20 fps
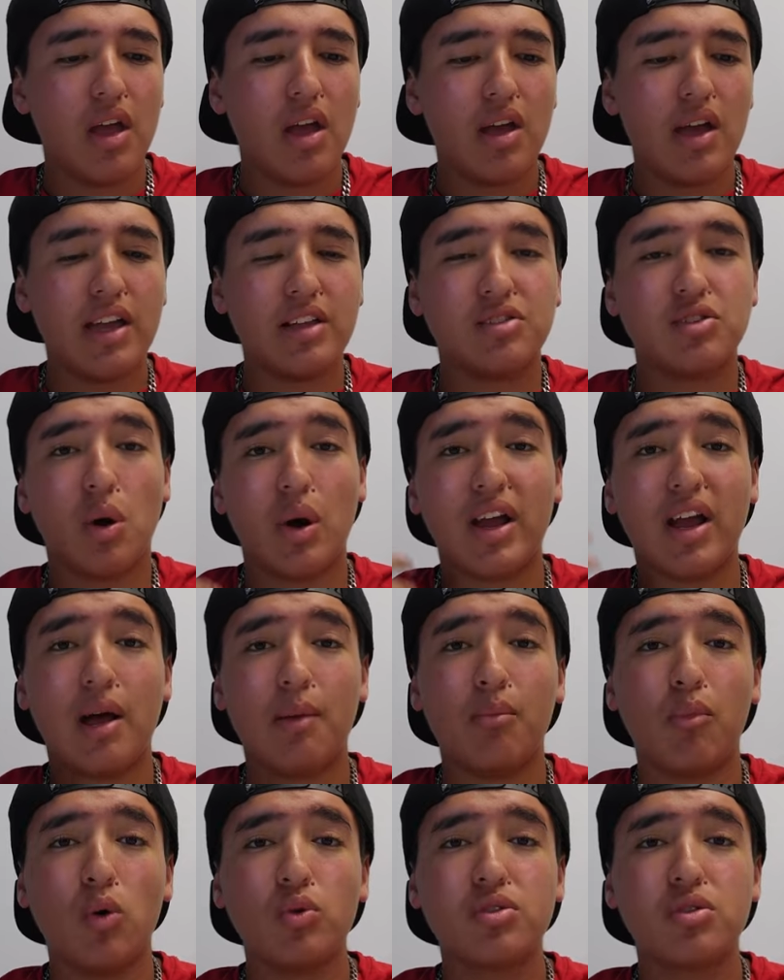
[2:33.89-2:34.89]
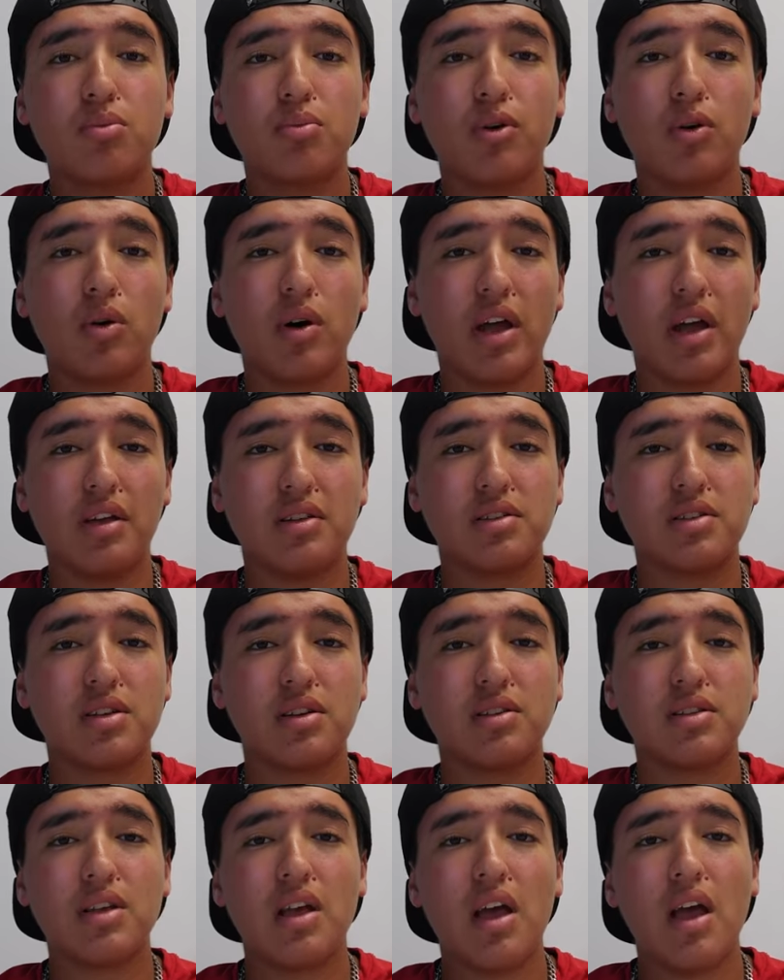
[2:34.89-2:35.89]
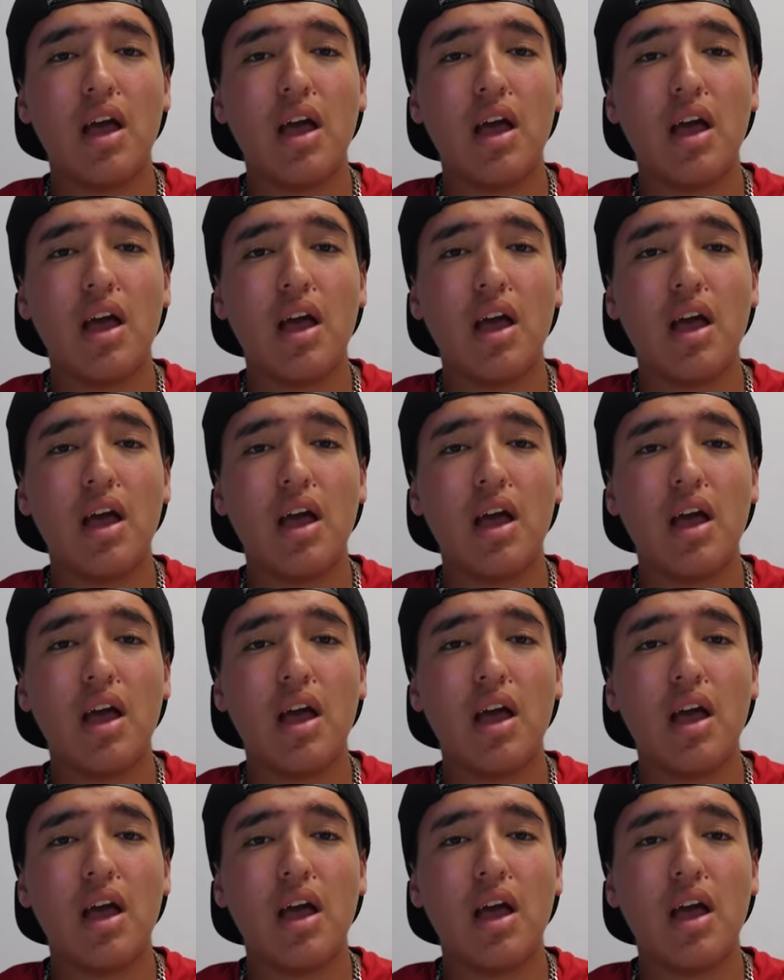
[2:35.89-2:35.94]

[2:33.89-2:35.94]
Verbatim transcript: And so I got multiple answers,